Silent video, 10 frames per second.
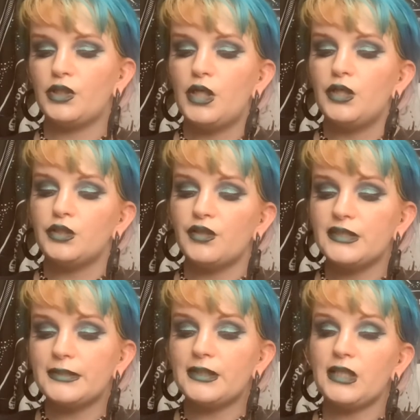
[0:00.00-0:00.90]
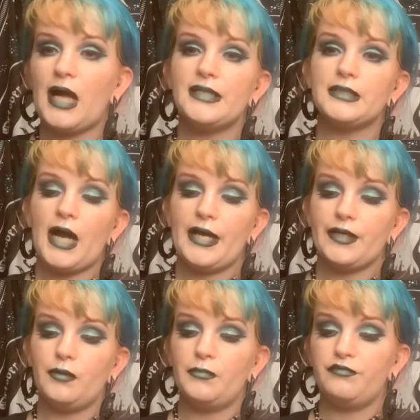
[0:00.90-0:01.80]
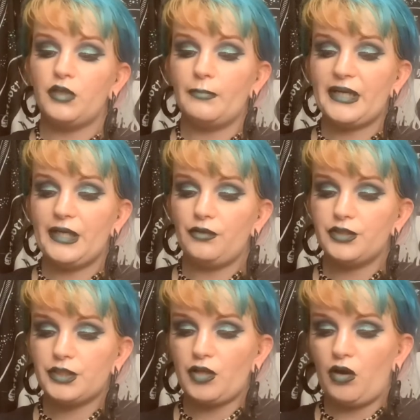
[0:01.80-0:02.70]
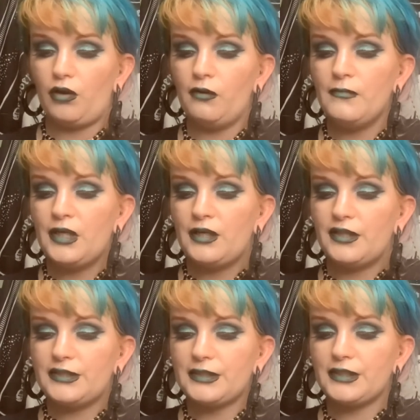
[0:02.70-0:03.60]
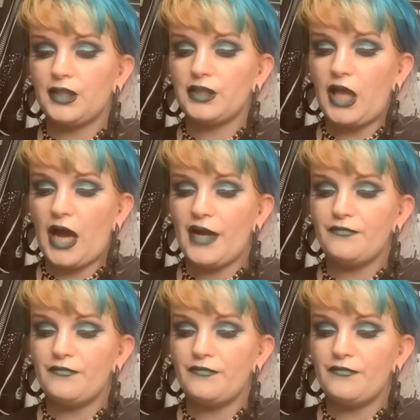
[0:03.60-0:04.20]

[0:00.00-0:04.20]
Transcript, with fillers: So this is the last item from Killstar. This is the live